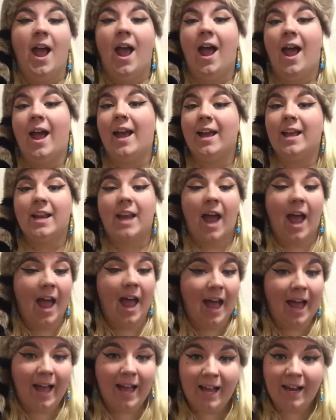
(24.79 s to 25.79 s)
and
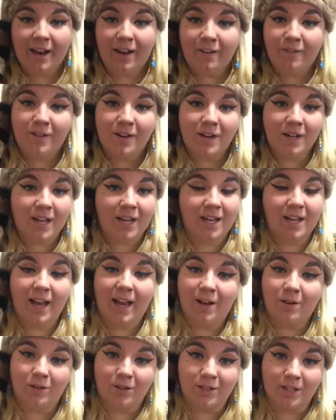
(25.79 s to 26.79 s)
had a fucking
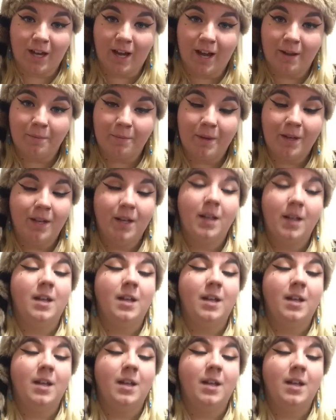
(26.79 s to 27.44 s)
gay old time.